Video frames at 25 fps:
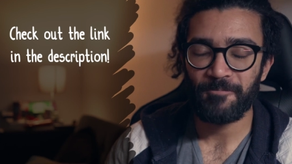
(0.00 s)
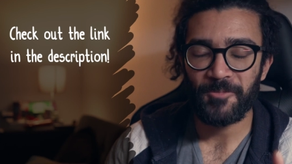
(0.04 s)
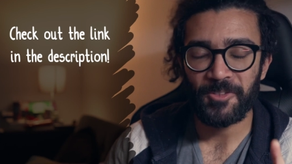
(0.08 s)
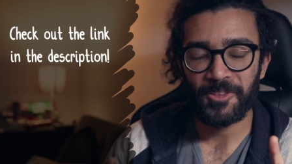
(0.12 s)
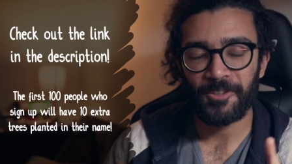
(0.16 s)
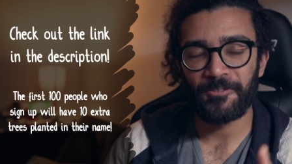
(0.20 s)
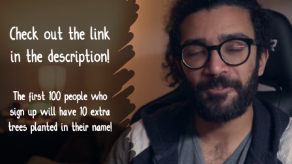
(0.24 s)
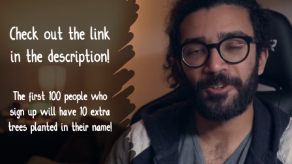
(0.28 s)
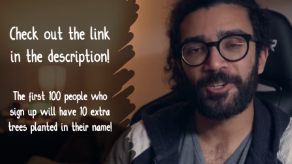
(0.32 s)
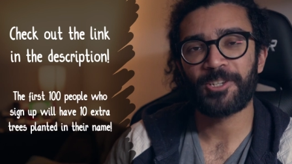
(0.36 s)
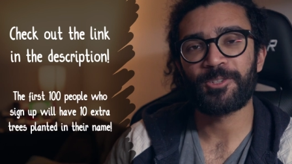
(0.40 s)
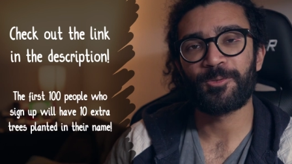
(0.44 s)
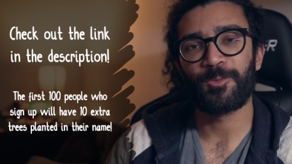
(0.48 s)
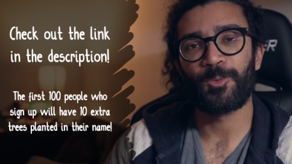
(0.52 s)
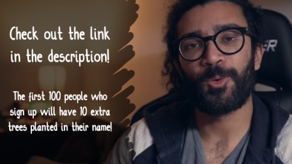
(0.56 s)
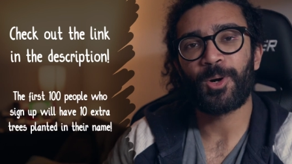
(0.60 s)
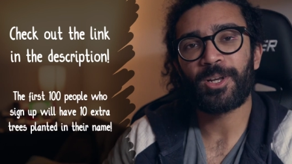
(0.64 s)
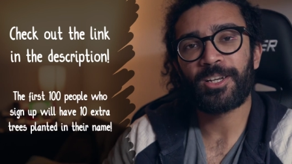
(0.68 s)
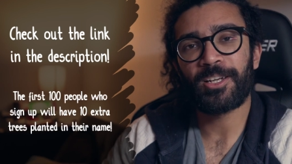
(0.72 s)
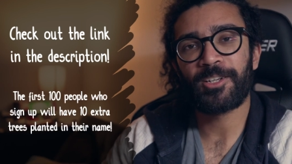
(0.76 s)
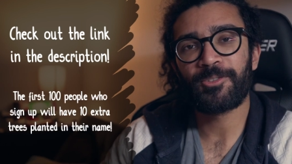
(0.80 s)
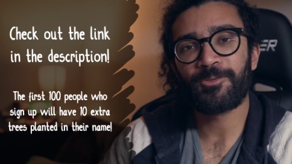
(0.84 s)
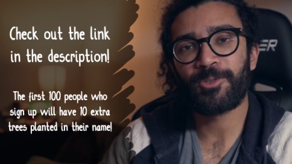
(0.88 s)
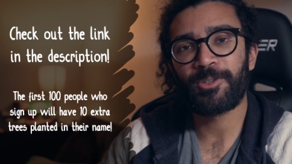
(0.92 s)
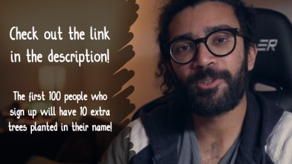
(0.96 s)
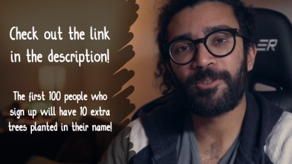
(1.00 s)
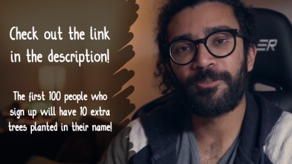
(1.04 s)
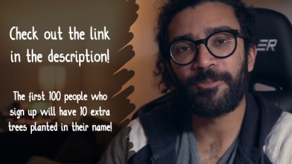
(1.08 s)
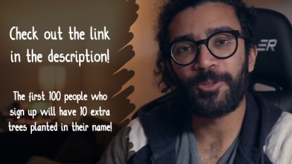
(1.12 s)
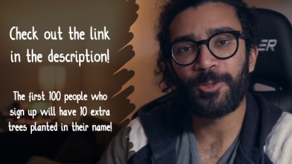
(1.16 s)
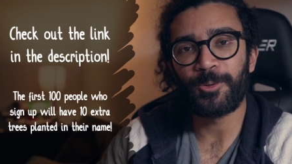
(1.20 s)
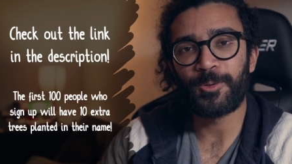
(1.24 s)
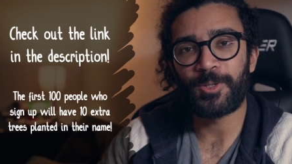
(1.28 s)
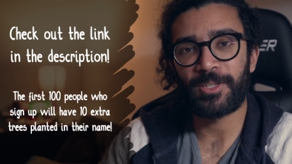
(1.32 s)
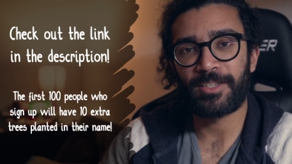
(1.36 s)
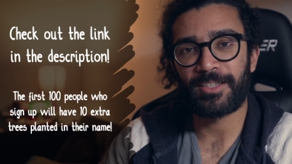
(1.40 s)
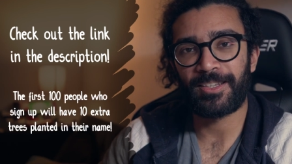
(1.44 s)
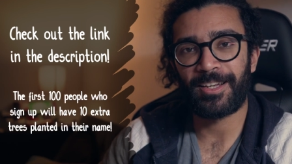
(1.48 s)
the first 100 of you
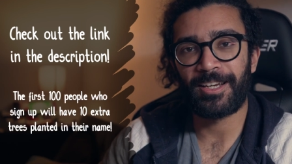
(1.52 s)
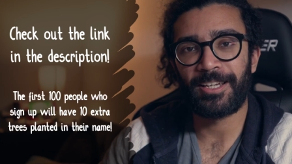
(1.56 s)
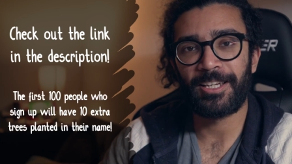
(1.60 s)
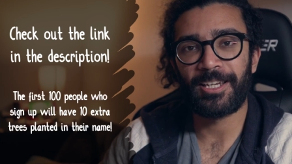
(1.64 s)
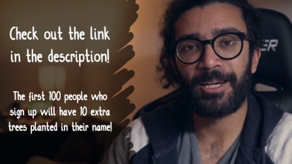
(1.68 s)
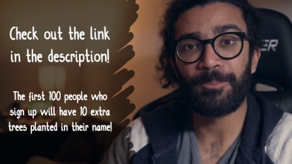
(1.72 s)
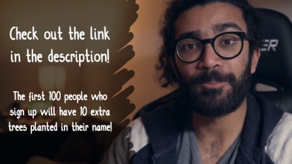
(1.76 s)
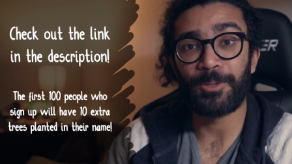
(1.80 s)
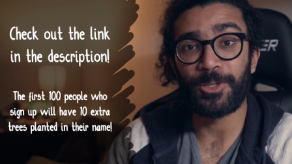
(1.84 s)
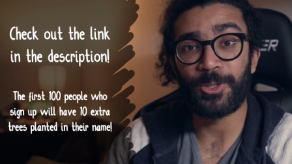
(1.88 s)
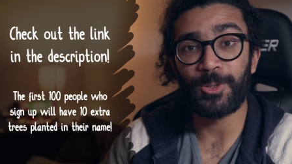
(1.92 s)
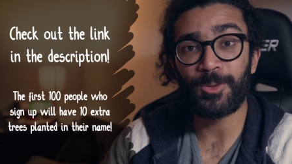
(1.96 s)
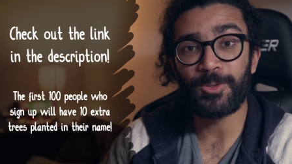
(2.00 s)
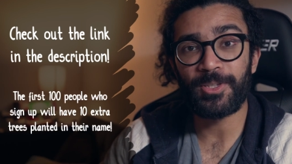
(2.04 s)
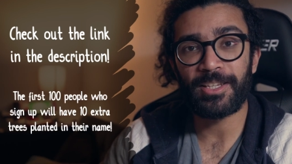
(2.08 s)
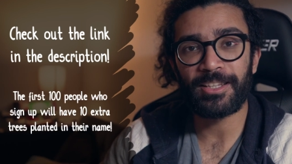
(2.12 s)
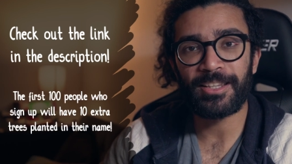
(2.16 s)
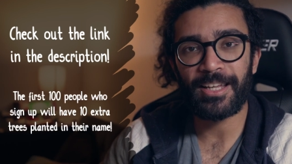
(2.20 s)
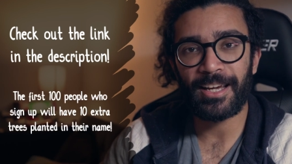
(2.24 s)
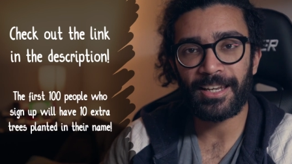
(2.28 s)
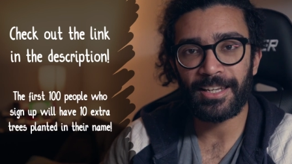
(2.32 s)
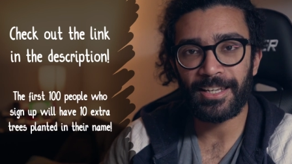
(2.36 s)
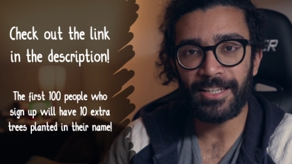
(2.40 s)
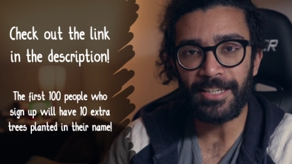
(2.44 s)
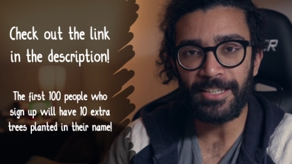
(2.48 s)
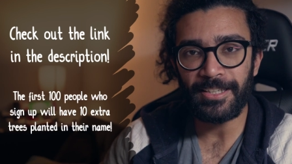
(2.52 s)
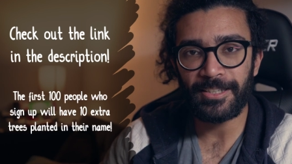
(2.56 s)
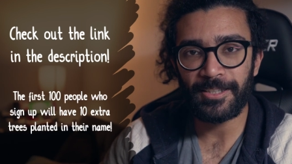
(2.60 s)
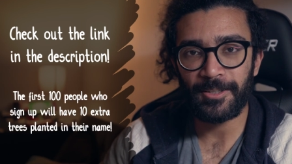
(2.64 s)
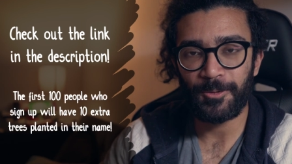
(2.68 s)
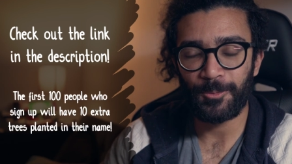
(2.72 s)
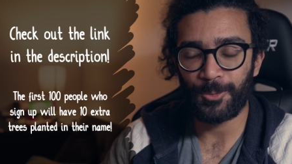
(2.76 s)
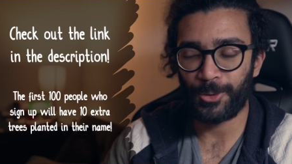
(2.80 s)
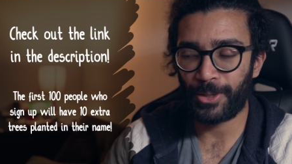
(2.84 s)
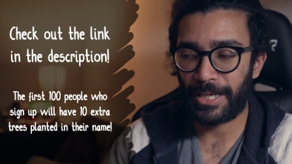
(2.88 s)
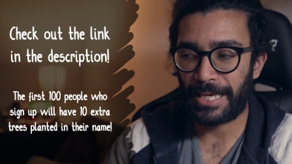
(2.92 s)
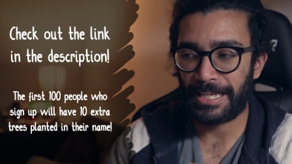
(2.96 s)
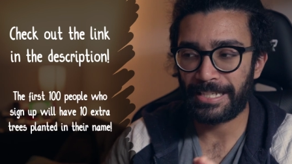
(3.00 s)
to sign up using that link
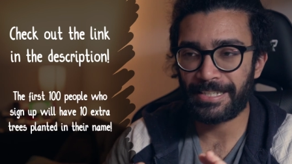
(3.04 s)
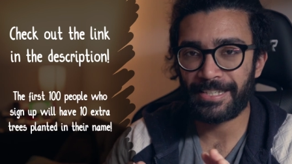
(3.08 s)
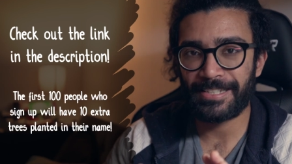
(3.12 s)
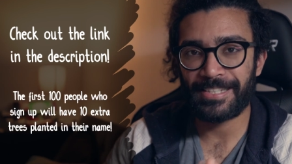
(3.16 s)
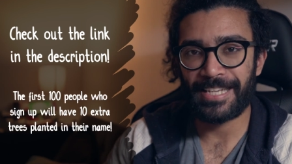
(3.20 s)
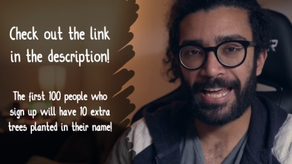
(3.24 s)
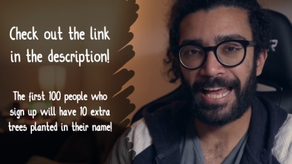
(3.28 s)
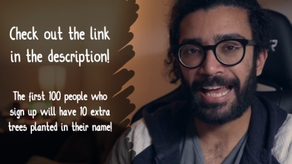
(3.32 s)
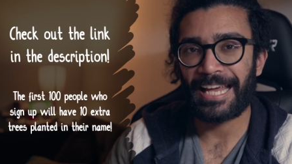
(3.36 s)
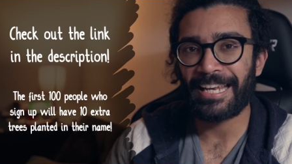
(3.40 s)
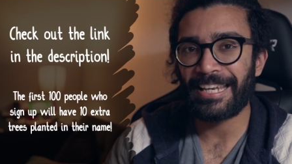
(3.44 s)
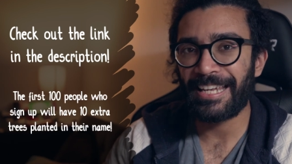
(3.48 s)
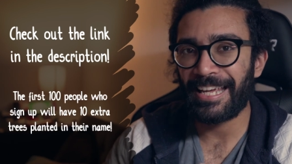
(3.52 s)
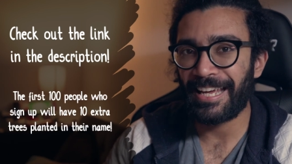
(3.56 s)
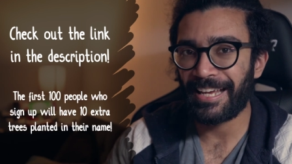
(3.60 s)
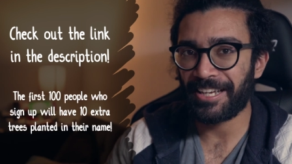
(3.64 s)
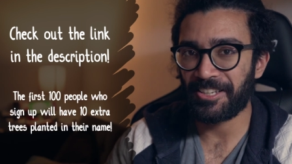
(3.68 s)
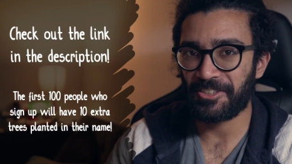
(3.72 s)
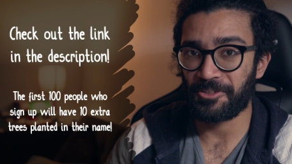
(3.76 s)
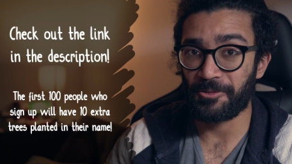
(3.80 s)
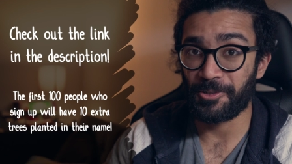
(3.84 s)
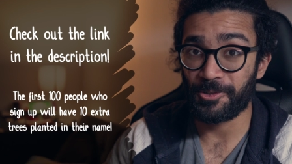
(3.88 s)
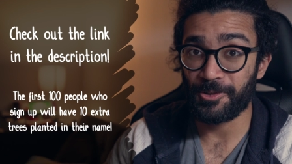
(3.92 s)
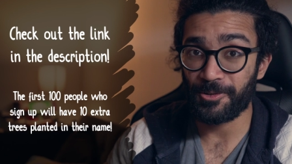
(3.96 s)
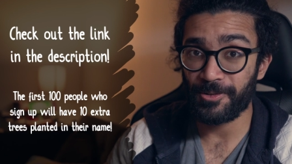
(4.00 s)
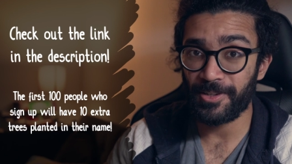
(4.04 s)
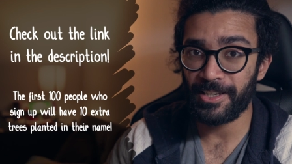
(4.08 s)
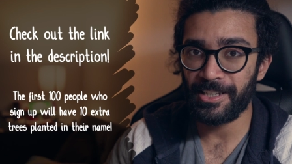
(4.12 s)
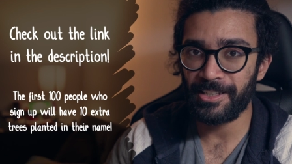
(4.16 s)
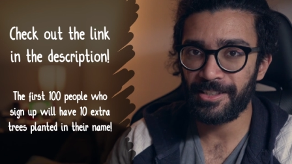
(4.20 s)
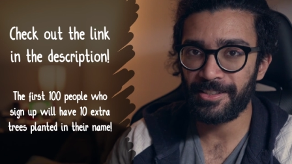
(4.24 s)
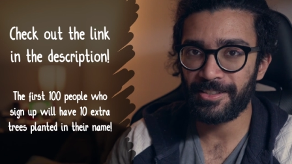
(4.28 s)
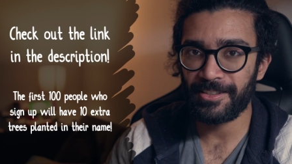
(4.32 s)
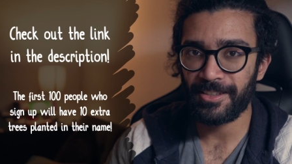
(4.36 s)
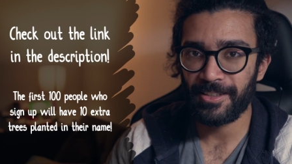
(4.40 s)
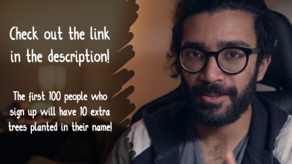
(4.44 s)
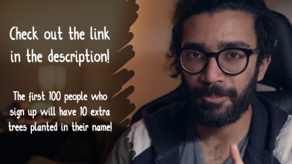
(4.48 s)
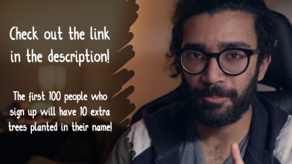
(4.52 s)
will get 10 extra
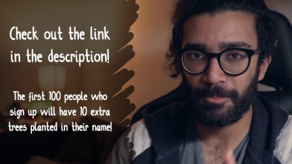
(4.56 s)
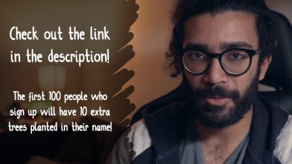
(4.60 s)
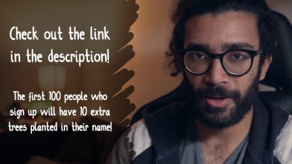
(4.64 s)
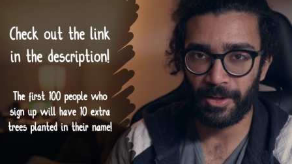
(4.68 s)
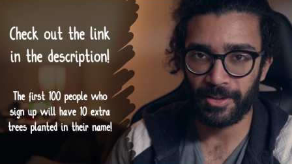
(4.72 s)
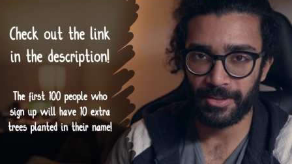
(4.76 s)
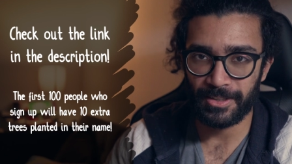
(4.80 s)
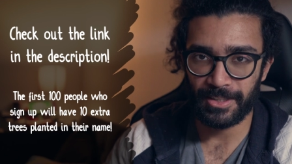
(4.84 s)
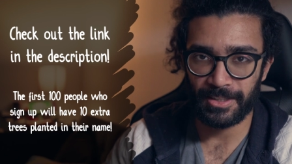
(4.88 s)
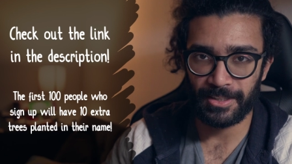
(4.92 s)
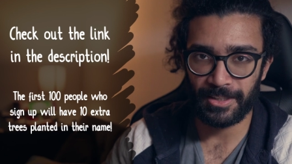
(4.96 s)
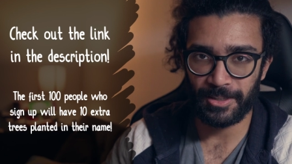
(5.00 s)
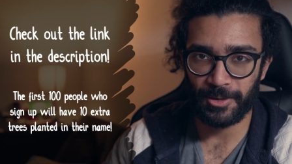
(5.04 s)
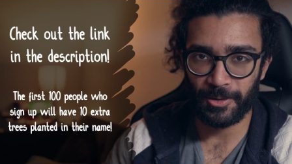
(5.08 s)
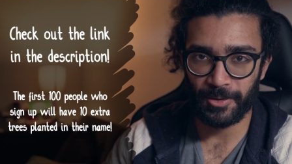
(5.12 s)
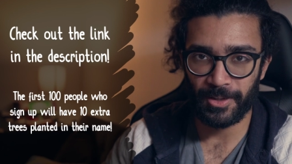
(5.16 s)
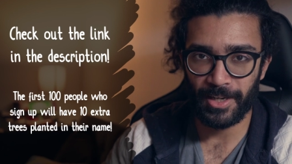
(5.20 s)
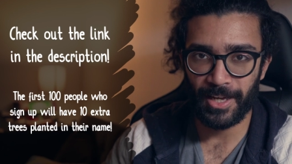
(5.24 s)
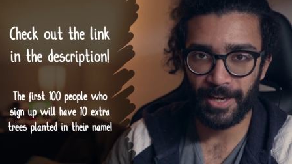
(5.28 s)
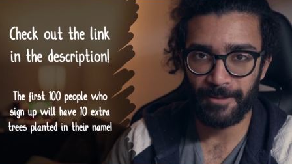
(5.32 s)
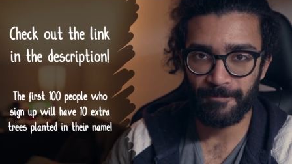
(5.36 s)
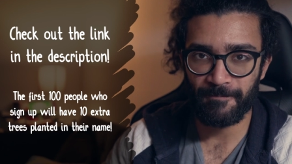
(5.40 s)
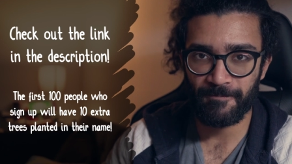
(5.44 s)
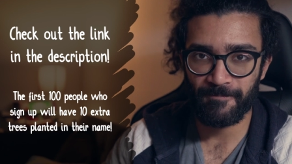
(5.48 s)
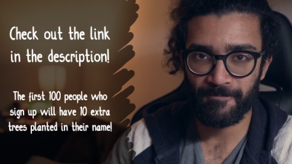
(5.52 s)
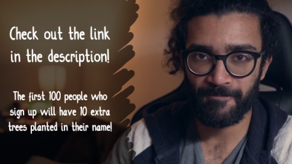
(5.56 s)
trees planted in your name.